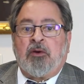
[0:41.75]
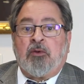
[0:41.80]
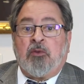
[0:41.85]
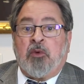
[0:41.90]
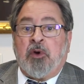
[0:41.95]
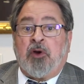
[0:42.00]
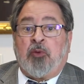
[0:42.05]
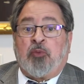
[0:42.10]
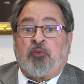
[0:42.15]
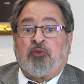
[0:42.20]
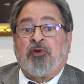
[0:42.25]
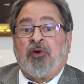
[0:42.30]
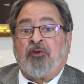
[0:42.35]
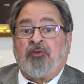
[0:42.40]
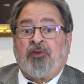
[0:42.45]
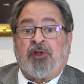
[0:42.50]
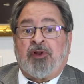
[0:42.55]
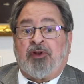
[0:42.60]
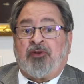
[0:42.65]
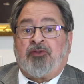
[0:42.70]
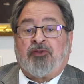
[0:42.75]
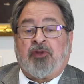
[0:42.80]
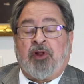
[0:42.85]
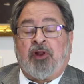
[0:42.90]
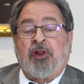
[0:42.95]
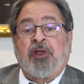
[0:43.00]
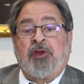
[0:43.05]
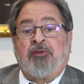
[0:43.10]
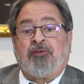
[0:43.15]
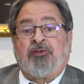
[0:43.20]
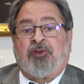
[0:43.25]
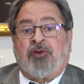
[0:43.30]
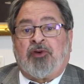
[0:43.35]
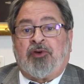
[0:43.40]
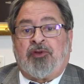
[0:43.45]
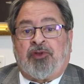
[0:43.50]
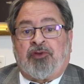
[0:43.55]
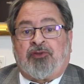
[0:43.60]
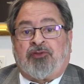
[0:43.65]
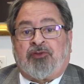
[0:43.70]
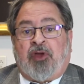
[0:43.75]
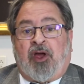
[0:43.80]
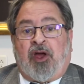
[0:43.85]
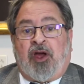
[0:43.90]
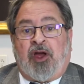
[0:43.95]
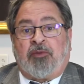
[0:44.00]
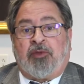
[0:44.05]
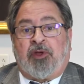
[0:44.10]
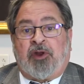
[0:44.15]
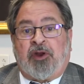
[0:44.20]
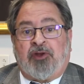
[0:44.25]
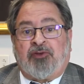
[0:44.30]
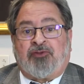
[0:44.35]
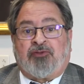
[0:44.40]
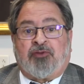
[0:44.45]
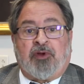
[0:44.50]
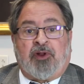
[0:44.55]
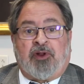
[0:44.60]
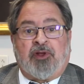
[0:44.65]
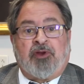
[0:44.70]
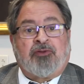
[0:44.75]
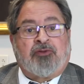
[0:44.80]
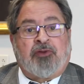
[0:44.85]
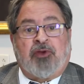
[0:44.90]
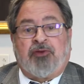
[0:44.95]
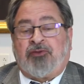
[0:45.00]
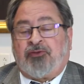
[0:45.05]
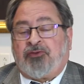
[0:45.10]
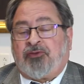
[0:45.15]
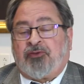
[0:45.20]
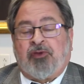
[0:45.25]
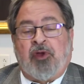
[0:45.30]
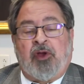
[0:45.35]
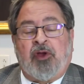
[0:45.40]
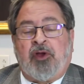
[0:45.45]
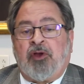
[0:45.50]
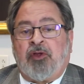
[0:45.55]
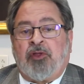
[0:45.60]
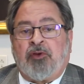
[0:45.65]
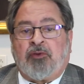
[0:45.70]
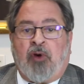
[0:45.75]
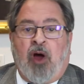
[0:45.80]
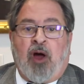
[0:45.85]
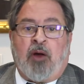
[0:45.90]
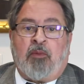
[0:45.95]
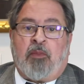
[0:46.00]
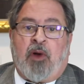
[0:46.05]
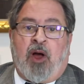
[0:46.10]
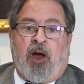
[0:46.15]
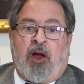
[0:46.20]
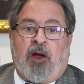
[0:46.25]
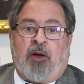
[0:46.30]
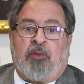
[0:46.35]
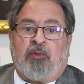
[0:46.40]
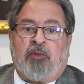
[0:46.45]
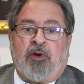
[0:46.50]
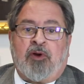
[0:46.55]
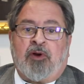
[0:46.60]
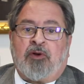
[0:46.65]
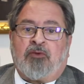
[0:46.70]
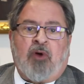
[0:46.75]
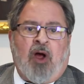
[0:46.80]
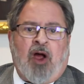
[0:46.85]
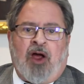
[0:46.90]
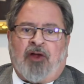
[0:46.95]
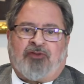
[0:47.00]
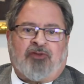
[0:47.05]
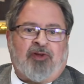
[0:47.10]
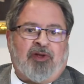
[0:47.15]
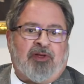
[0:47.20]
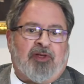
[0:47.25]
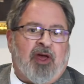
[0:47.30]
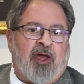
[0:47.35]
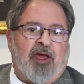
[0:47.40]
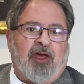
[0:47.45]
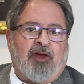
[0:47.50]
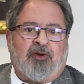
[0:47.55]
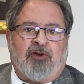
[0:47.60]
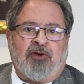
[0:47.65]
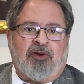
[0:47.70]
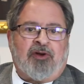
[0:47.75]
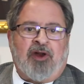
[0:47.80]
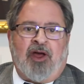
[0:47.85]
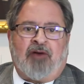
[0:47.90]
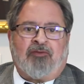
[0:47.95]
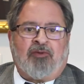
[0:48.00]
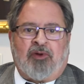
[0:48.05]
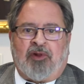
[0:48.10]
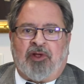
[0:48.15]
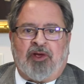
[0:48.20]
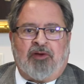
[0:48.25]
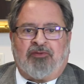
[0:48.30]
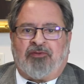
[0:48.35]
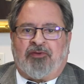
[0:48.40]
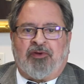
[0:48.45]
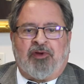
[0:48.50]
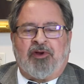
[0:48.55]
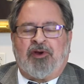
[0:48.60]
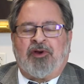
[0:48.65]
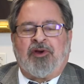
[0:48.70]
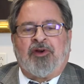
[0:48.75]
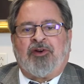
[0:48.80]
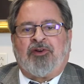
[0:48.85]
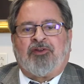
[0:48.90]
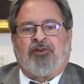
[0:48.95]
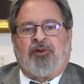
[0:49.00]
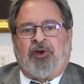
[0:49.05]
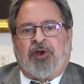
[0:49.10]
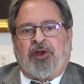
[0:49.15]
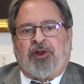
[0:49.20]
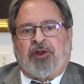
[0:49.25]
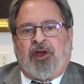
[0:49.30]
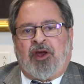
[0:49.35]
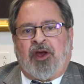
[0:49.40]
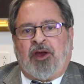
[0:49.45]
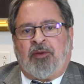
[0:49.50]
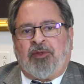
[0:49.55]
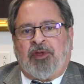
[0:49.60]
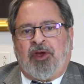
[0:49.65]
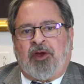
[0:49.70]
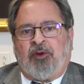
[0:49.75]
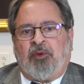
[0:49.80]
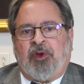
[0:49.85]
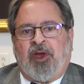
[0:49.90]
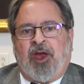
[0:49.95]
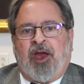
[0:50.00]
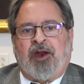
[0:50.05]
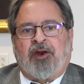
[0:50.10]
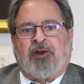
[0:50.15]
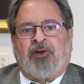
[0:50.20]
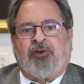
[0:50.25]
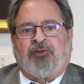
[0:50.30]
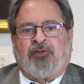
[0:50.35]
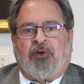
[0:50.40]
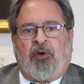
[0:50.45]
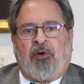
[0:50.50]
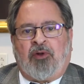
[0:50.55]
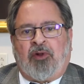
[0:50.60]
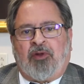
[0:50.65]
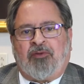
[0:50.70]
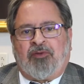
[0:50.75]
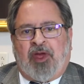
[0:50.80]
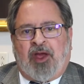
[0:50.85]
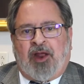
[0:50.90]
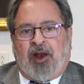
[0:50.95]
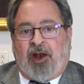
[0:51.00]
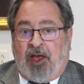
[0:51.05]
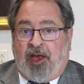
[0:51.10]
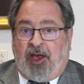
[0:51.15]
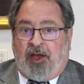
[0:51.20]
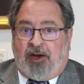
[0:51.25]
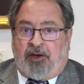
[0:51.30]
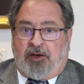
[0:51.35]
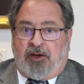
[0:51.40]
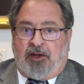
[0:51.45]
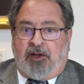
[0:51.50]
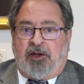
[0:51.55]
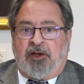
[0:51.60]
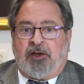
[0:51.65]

we are privileged to live during this time that Israel exists. The Rambam, Rashi, they could never live during a time that we had control of that land.